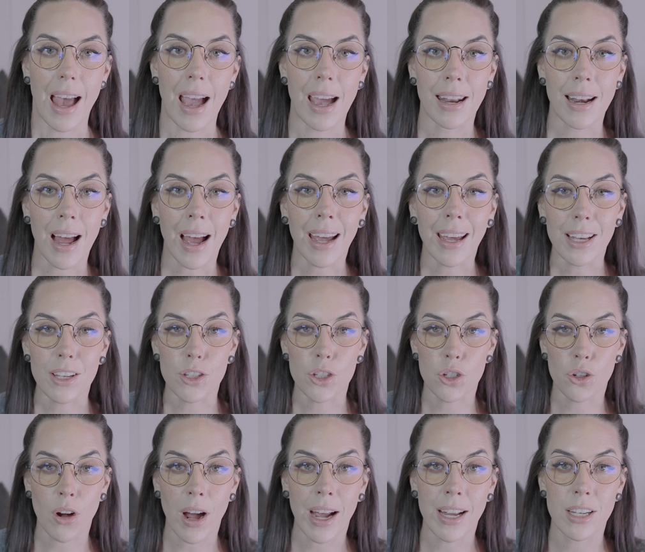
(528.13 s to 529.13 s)
NI is
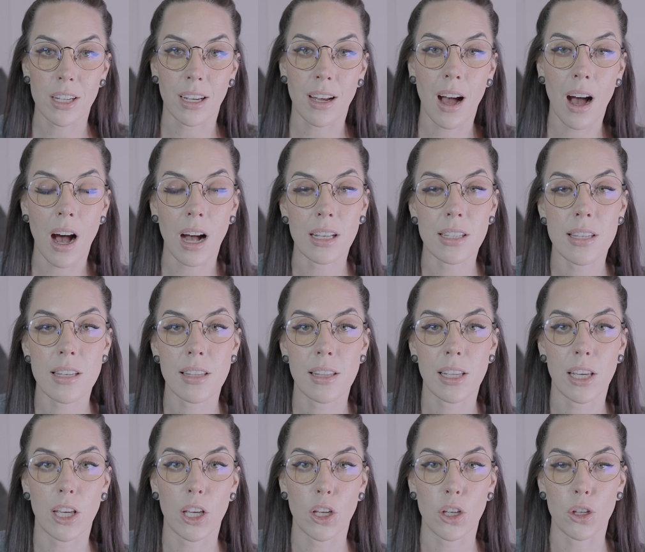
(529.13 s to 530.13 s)
trying to
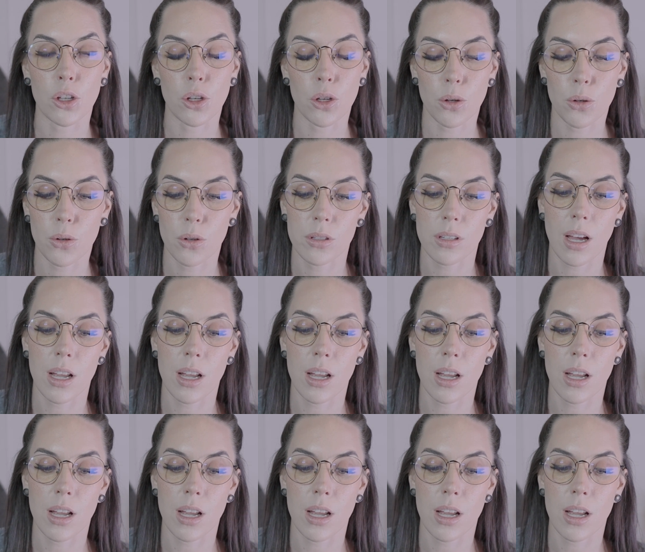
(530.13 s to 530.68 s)
constantly use